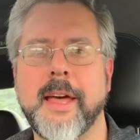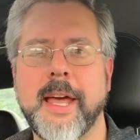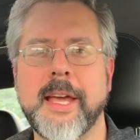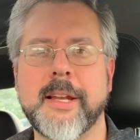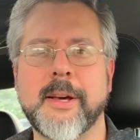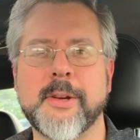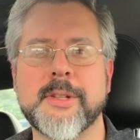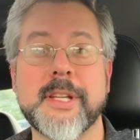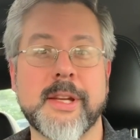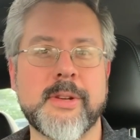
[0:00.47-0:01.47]
Hey, hello, you're
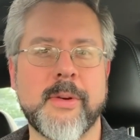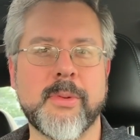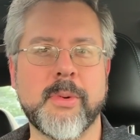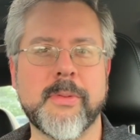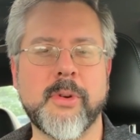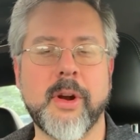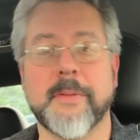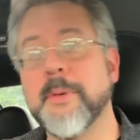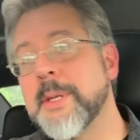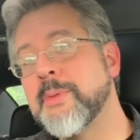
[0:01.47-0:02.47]
stuck in traffic with Wolf
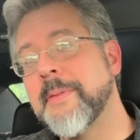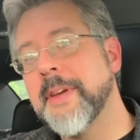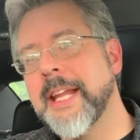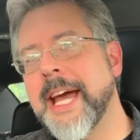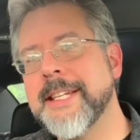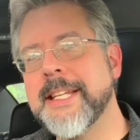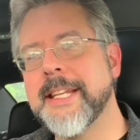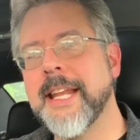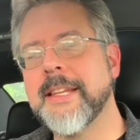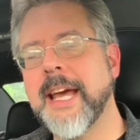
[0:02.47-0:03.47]
Goerlich. Human Surfing and IT
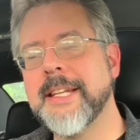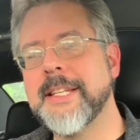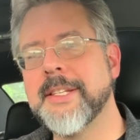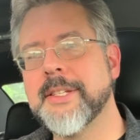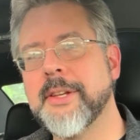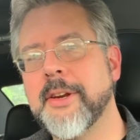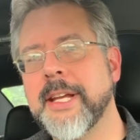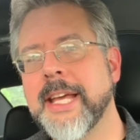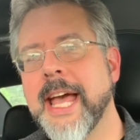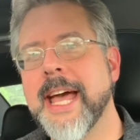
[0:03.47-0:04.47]
and IT
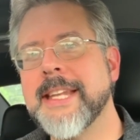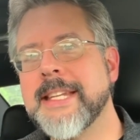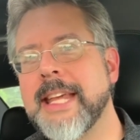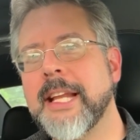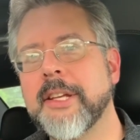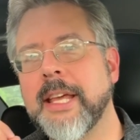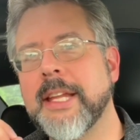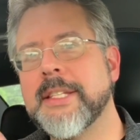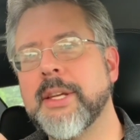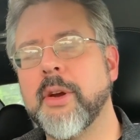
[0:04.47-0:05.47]
Security. Today looking
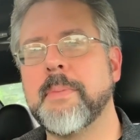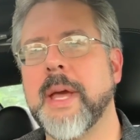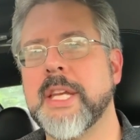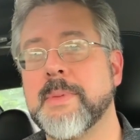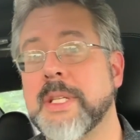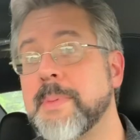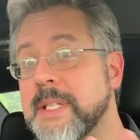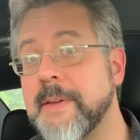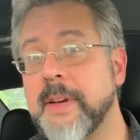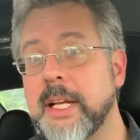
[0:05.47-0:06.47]
at secret management,
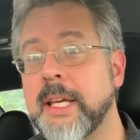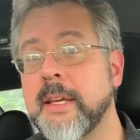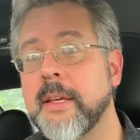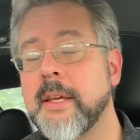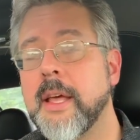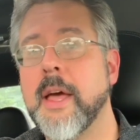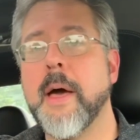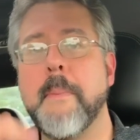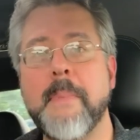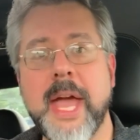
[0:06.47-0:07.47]
specifically
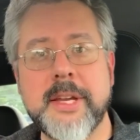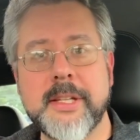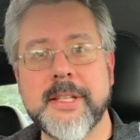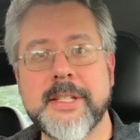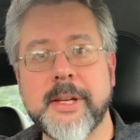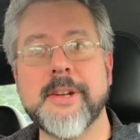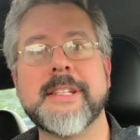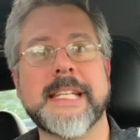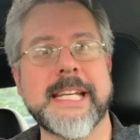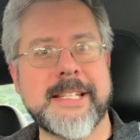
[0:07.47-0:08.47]
managing the
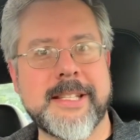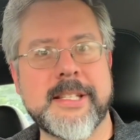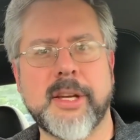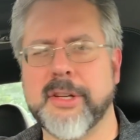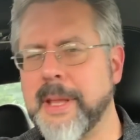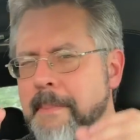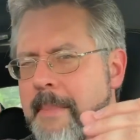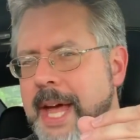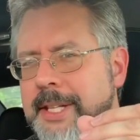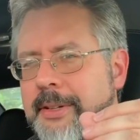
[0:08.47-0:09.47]
secret to get to the secret, the
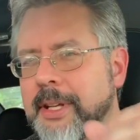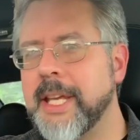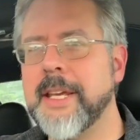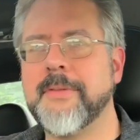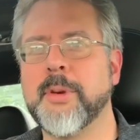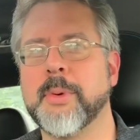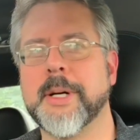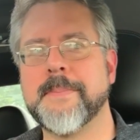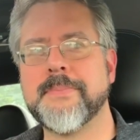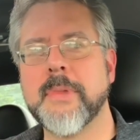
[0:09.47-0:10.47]
master key, if you will.